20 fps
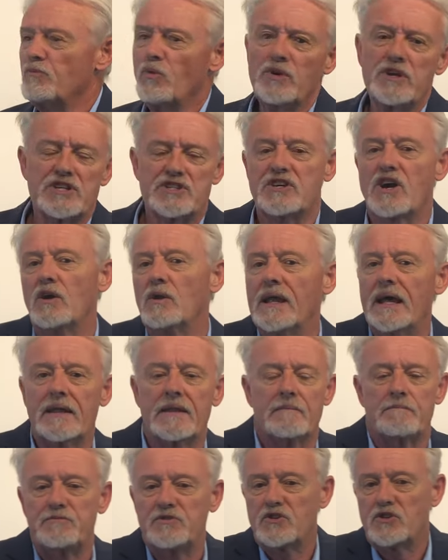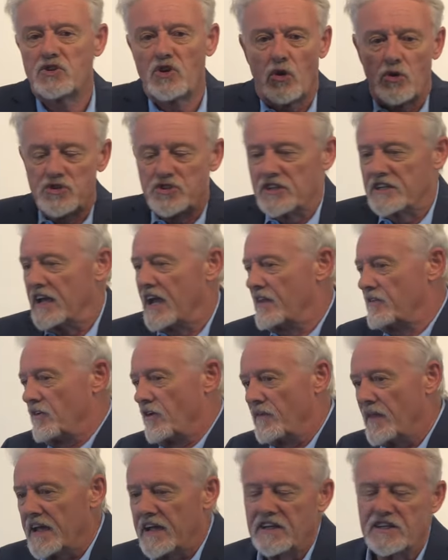We'll just go let dogs together
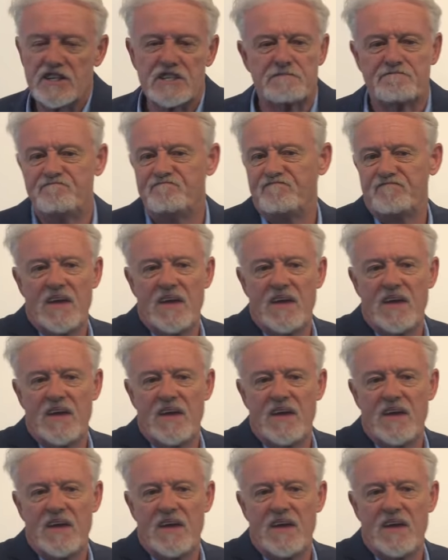and they can just